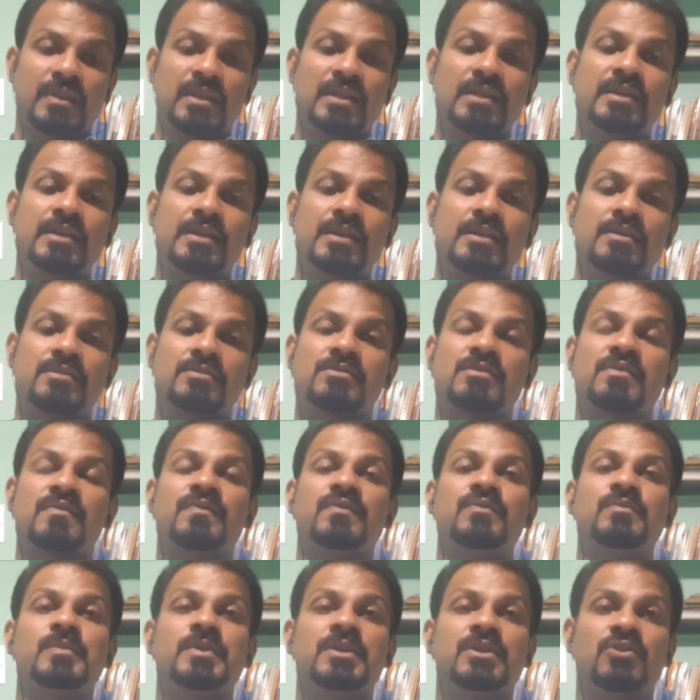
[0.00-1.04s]
indicates of
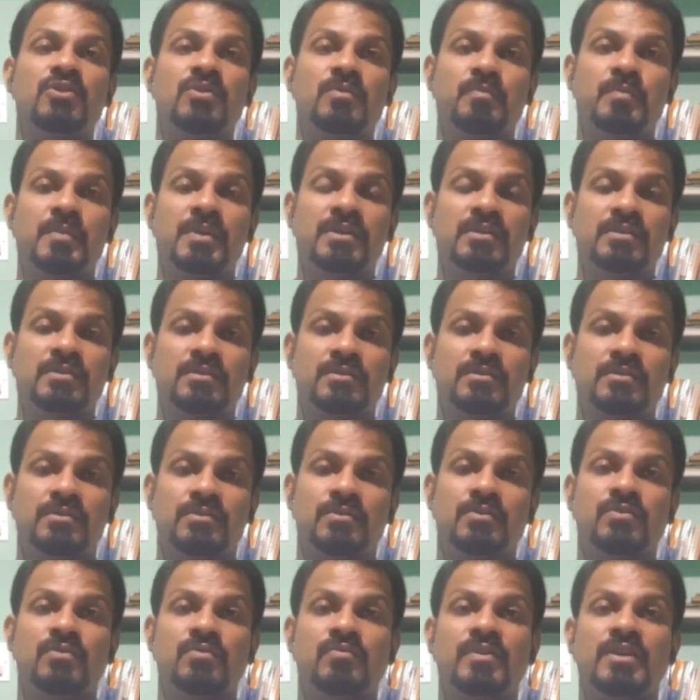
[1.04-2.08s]
human development.
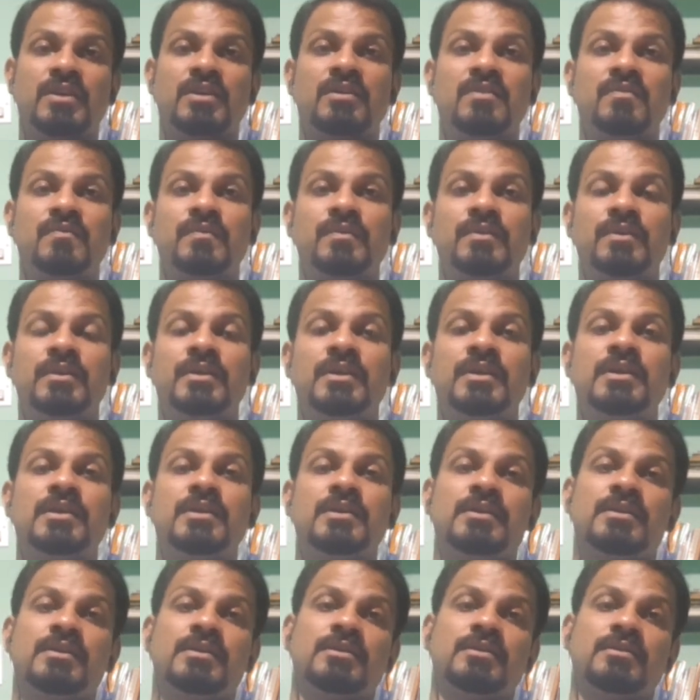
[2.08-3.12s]
So what kind of
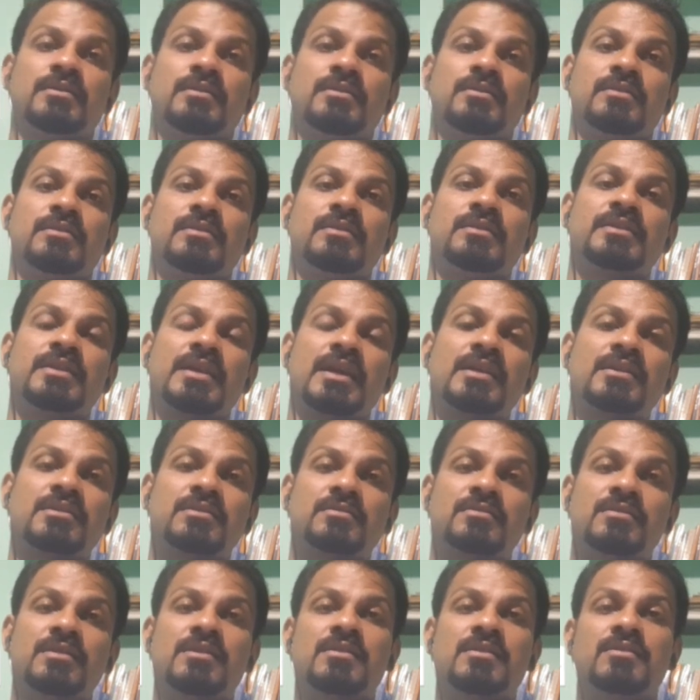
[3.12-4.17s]

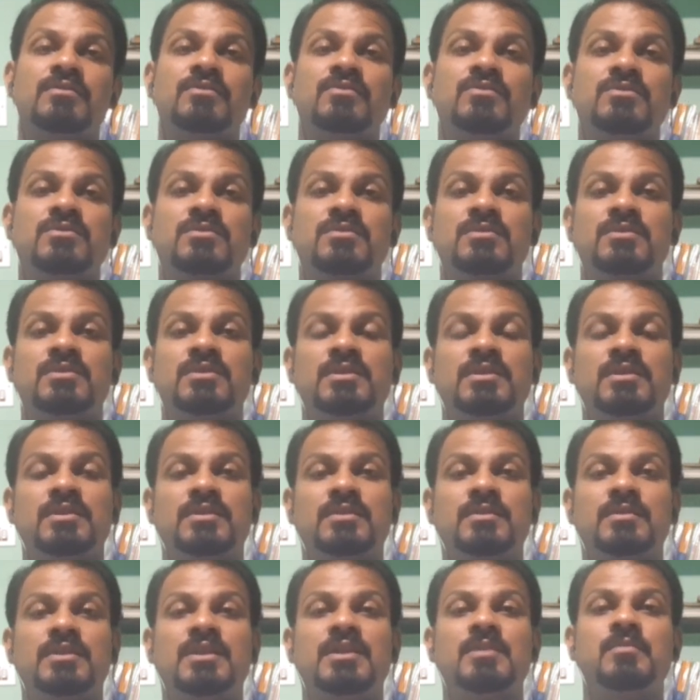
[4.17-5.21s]
ranks that those
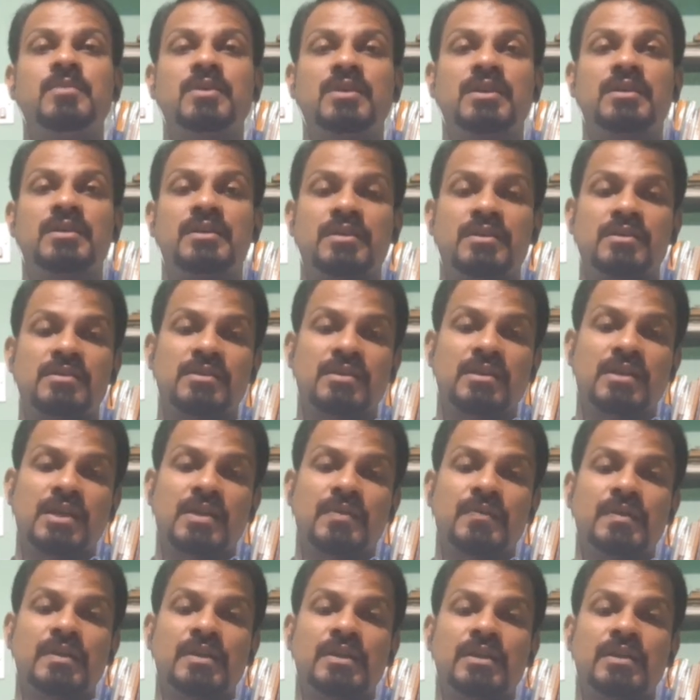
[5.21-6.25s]
neighbor countries are
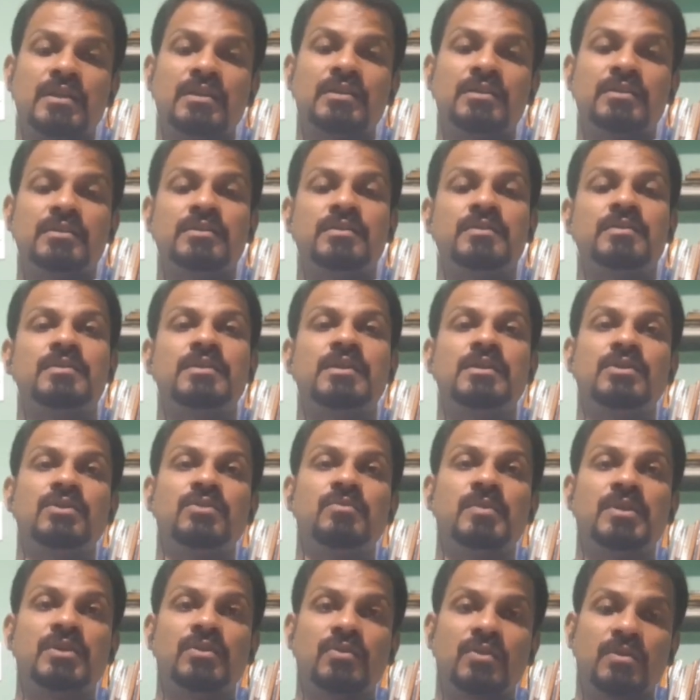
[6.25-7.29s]
having in that
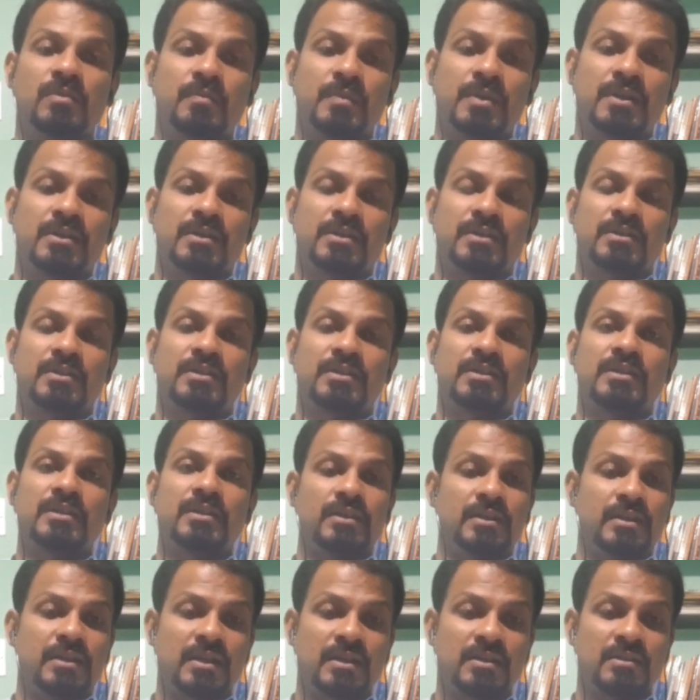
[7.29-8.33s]
human development
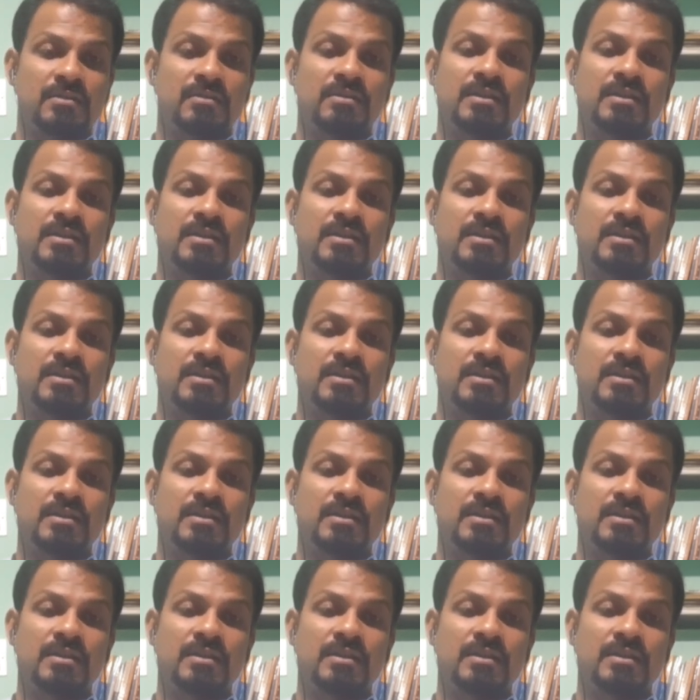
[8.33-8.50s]
index.